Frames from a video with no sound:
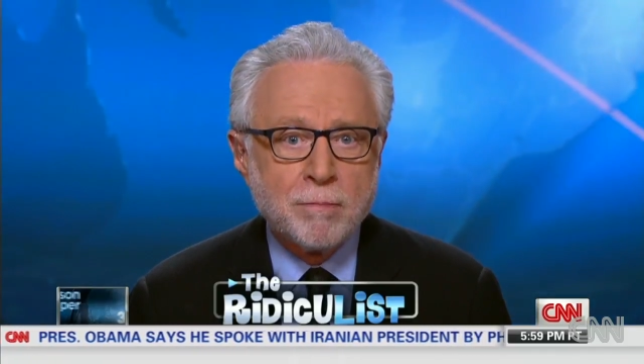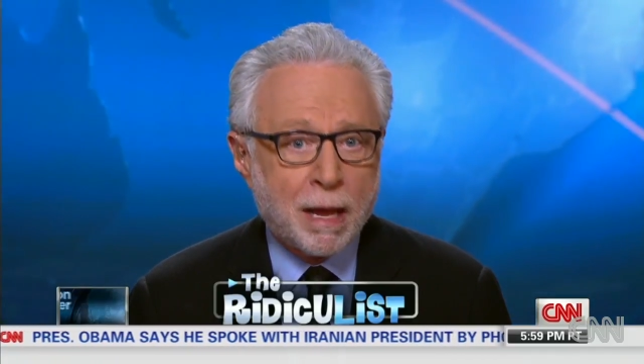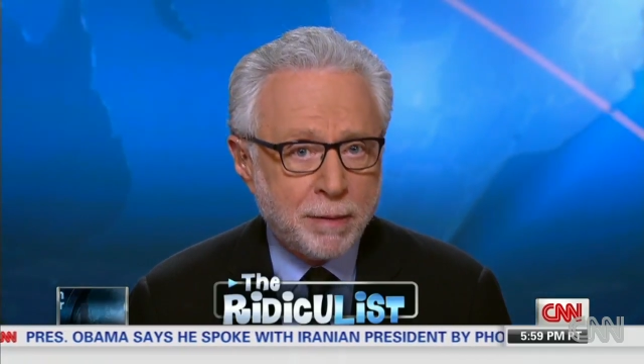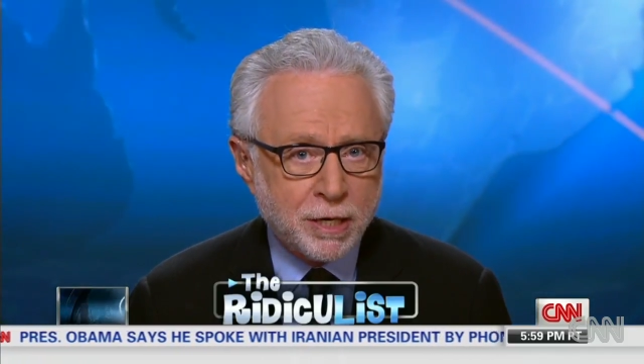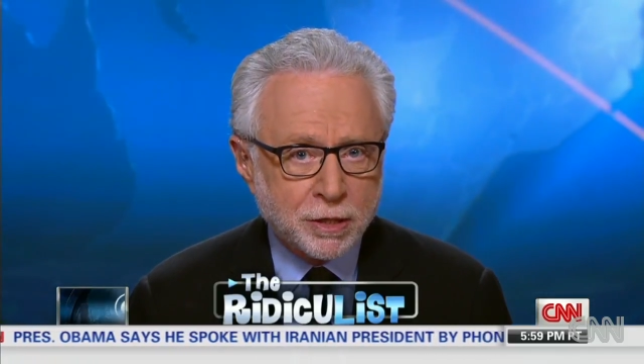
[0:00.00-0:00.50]

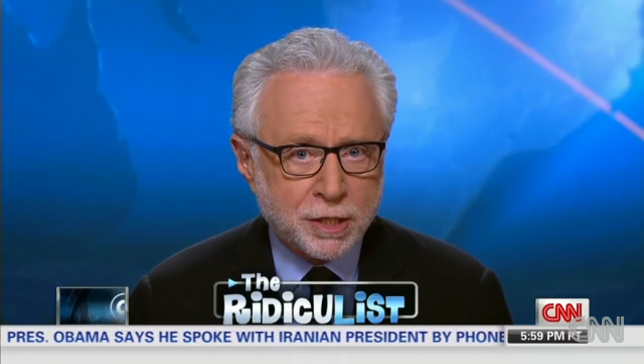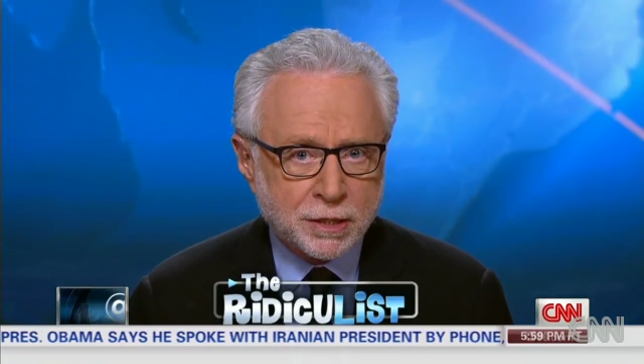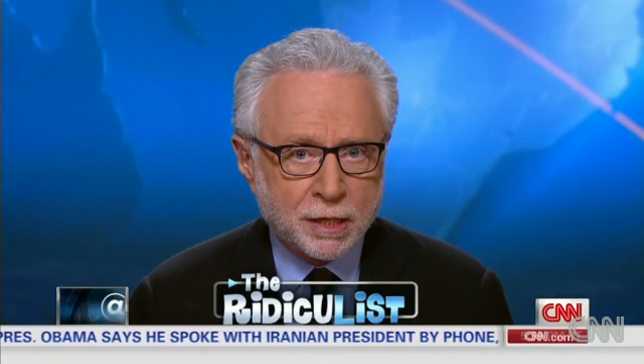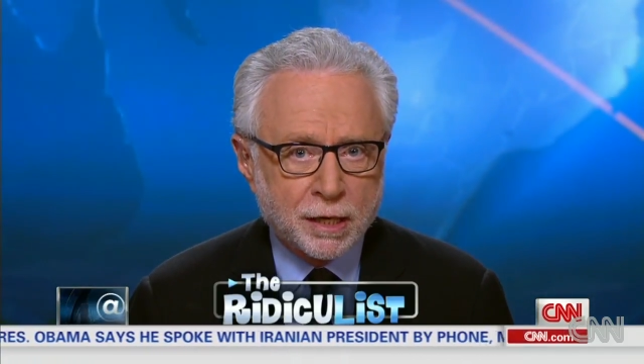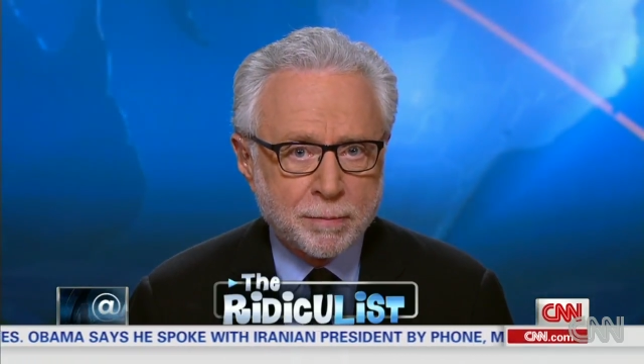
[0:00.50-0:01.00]
Maybe you're
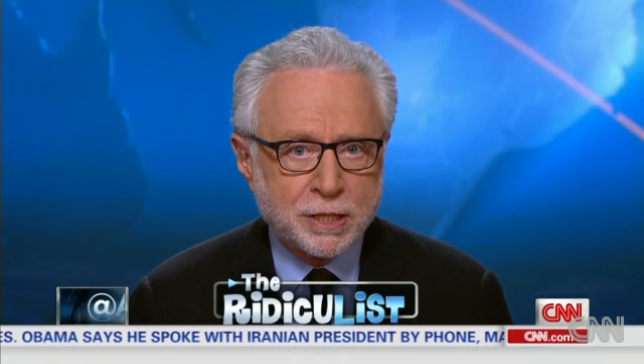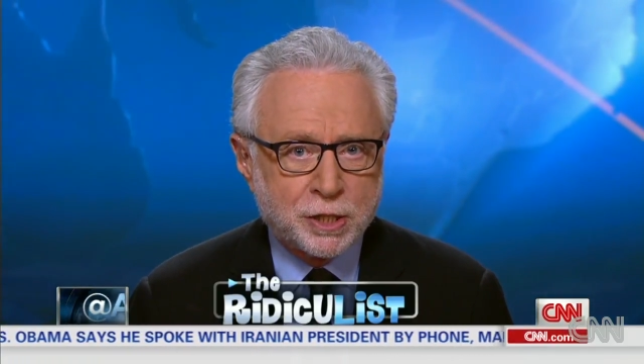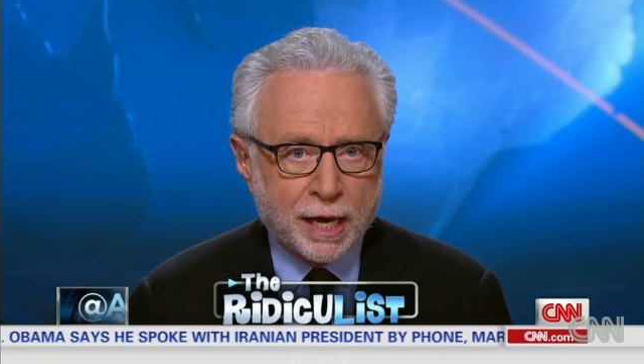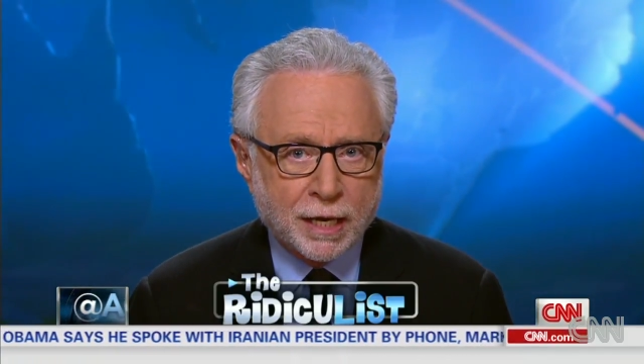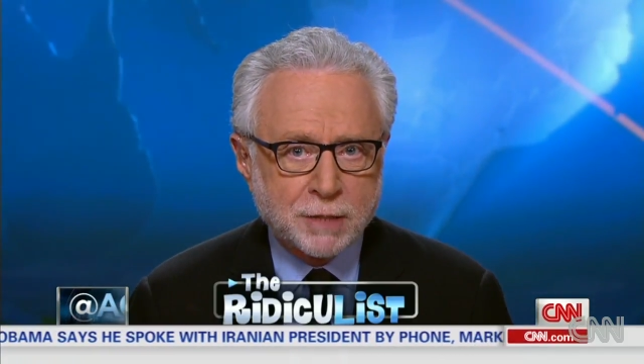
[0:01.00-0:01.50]
just a little bit
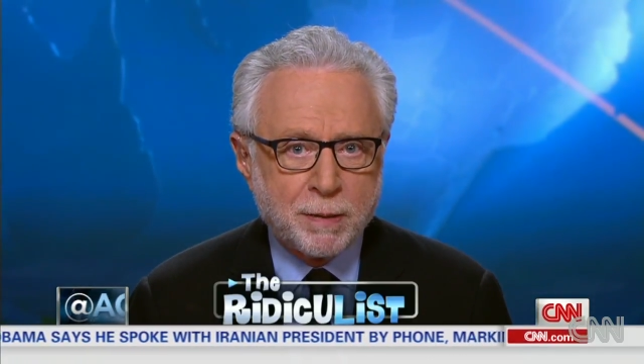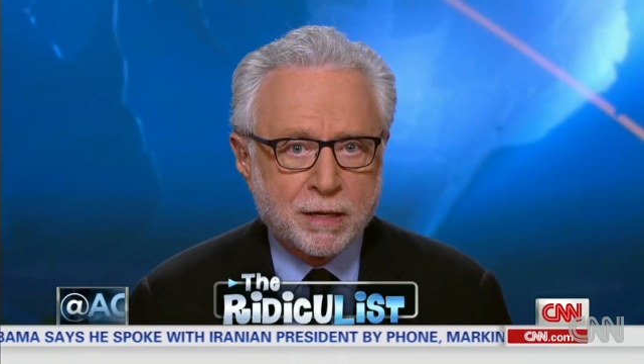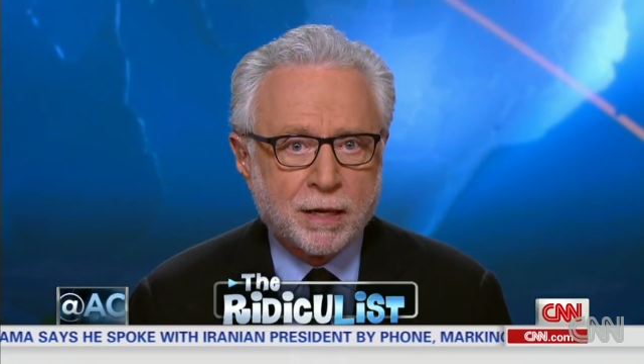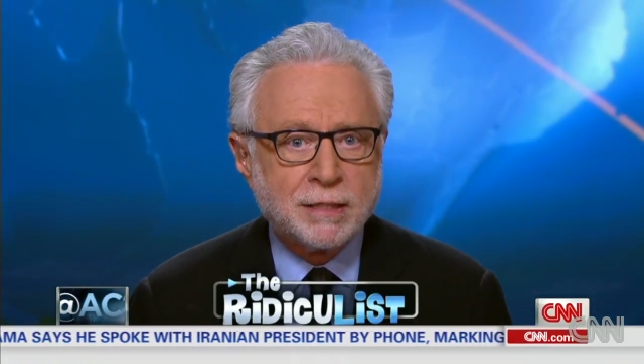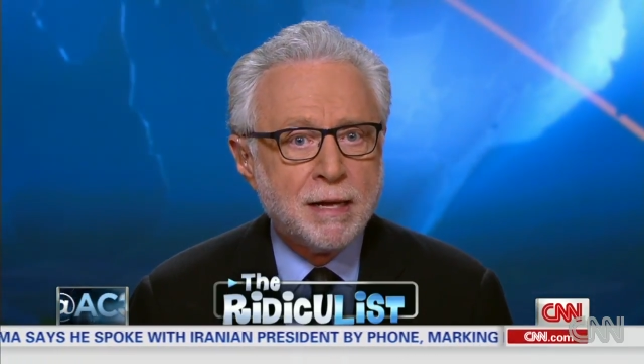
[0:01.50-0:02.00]
jealous
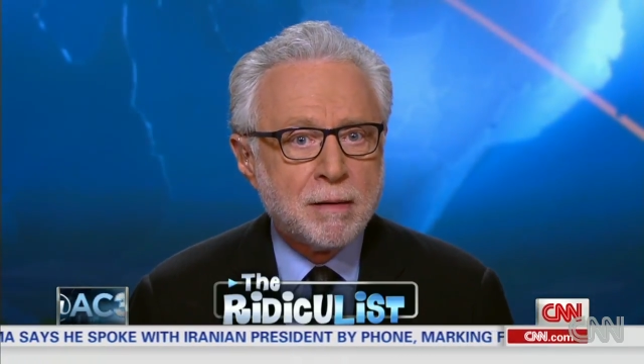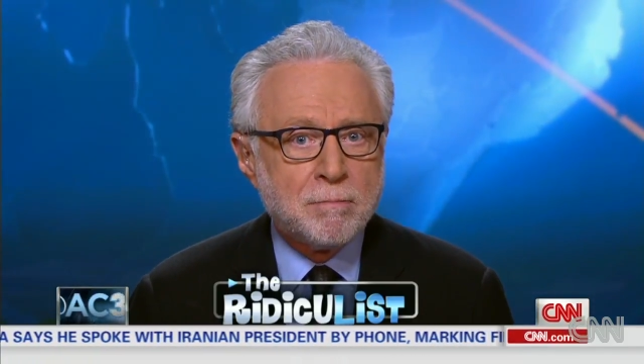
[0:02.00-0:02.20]
because